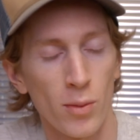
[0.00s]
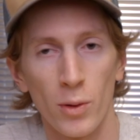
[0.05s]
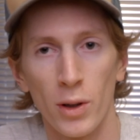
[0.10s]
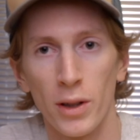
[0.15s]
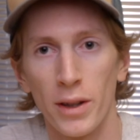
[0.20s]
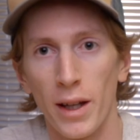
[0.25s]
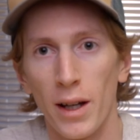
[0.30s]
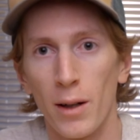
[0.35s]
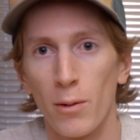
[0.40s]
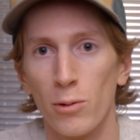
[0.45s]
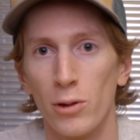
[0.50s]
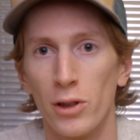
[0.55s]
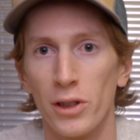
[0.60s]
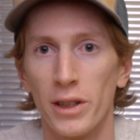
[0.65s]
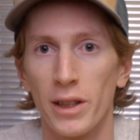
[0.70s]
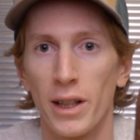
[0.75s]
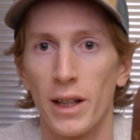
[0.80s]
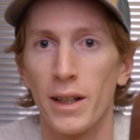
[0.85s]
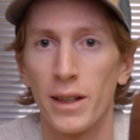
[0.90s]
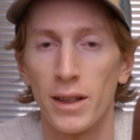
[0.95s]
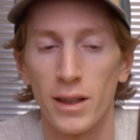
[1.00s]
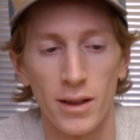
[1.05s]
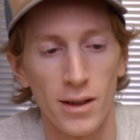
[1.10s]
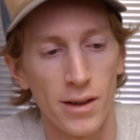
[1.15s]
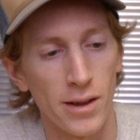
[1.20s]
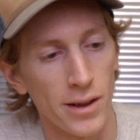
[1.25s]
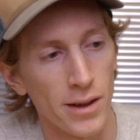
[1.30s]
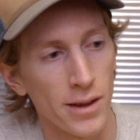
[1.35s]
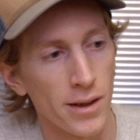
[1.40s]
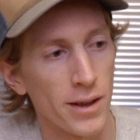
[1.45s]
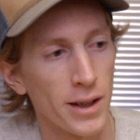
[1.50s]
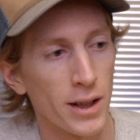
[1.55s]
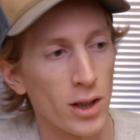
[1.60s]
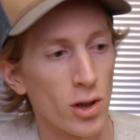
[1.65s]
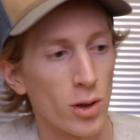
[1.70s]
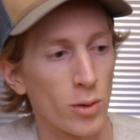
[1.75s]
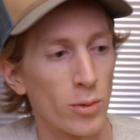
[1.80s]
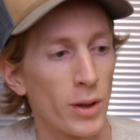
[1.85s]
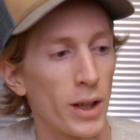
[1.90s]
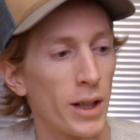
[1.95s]
One that I really like is this
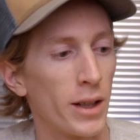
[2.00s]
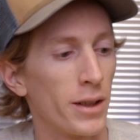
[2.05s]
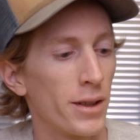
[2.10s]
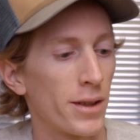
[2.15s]
Ningxia Red.